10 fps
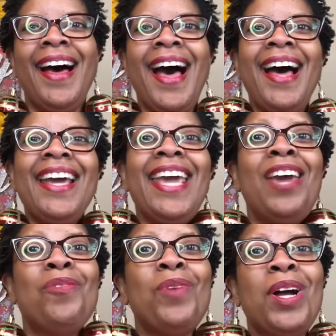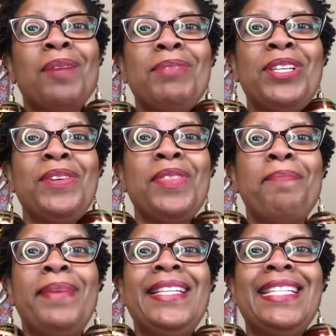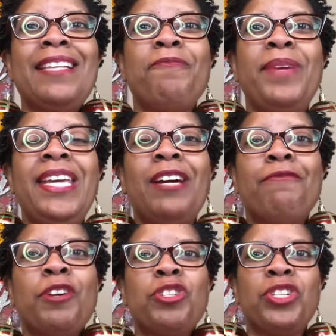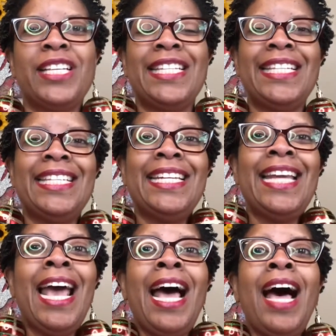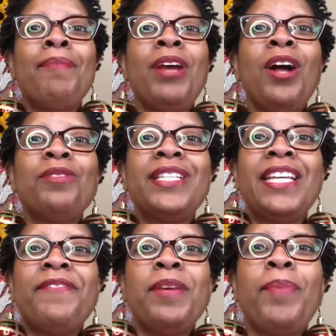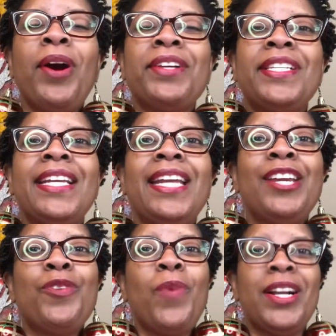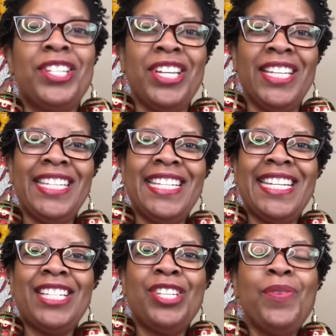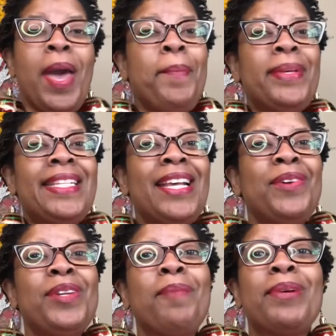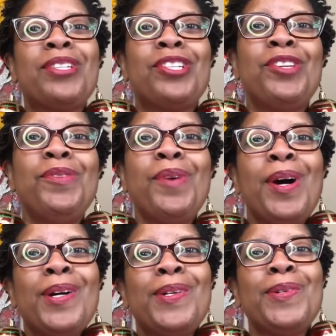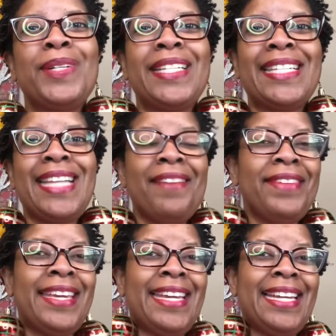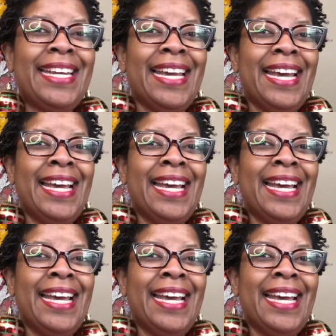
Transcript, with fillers: Hi, and welcome to the business of being a virtual assistant. I'm your host, Tiffany Parson, and you're watching and listening to episode number 207.